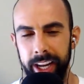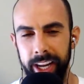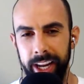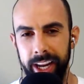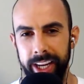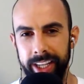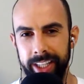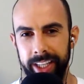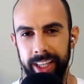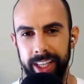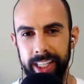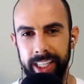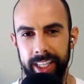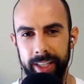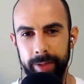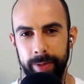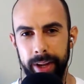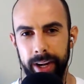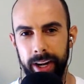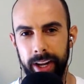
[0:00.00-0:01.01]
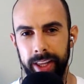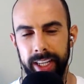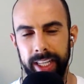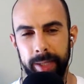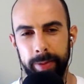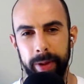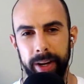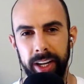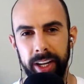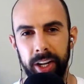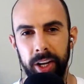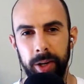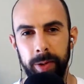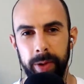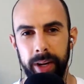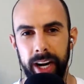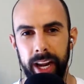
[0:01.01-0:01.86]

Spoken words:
Isy, this has been a good one.